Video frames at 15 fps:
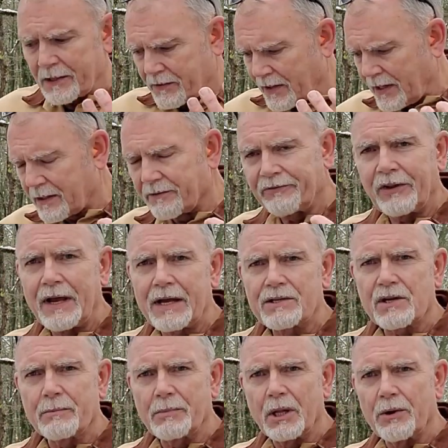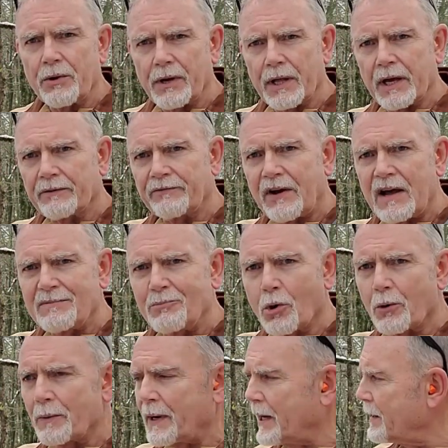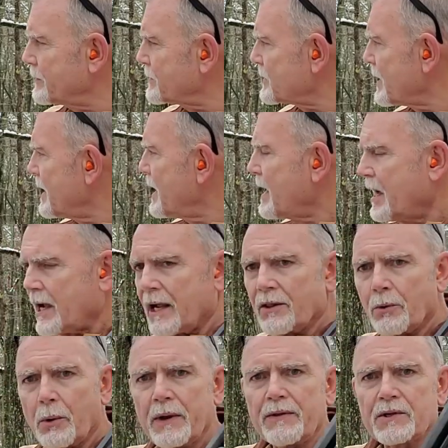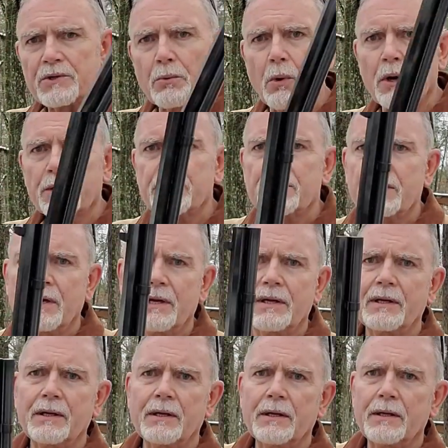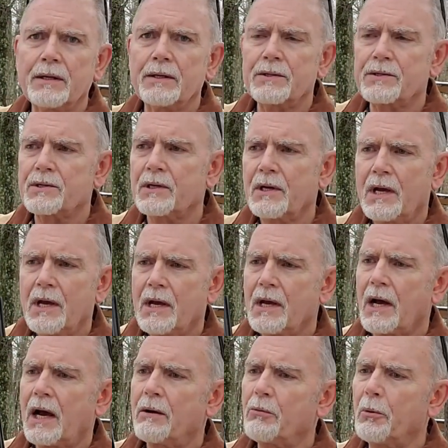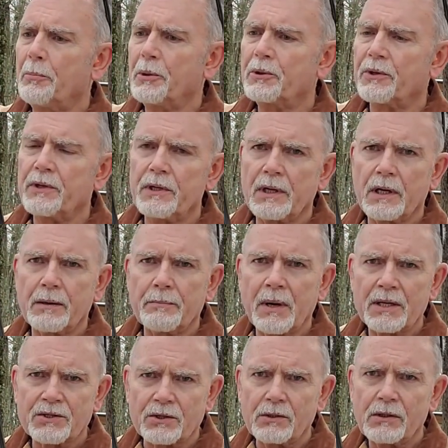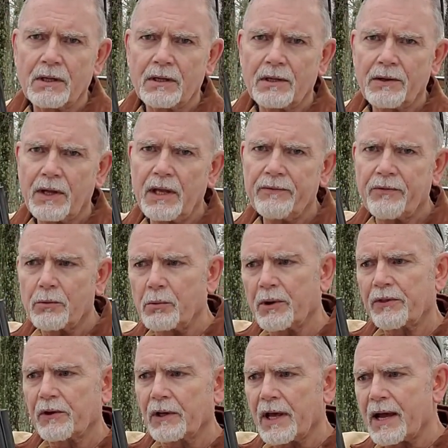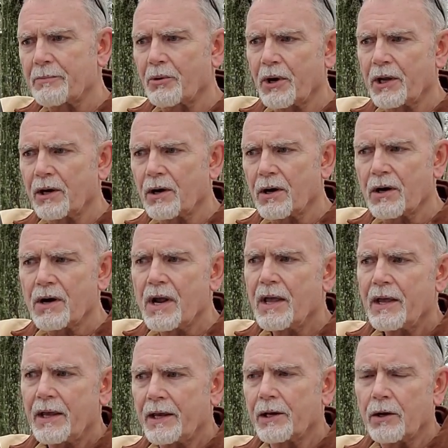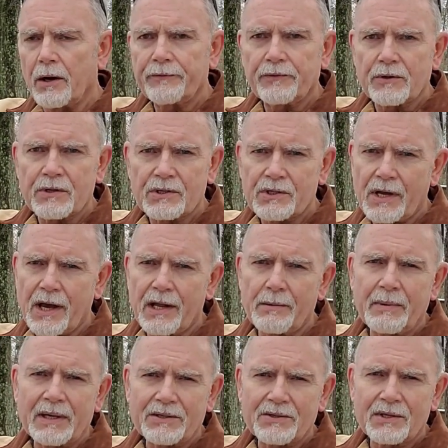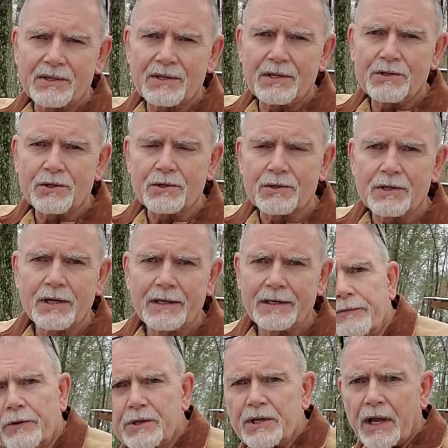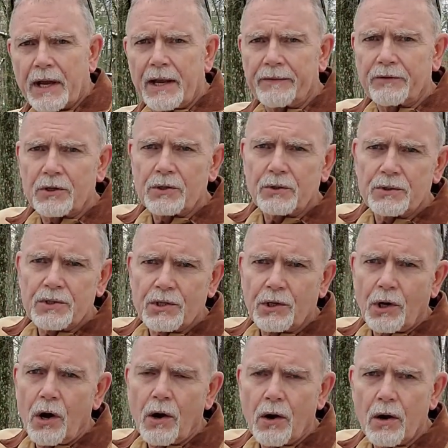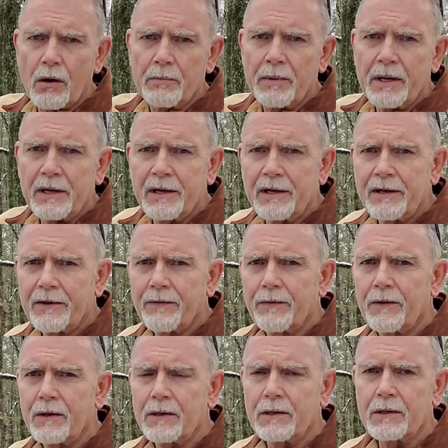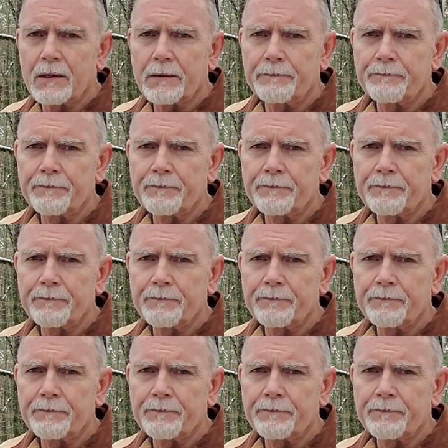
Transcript: that in a flash, I'm loaded. I got 5 more rounds, and the way this works is I will put the muzzle even with the LabRadar and off to the side about 6 inches. First thing I have to do is to arm the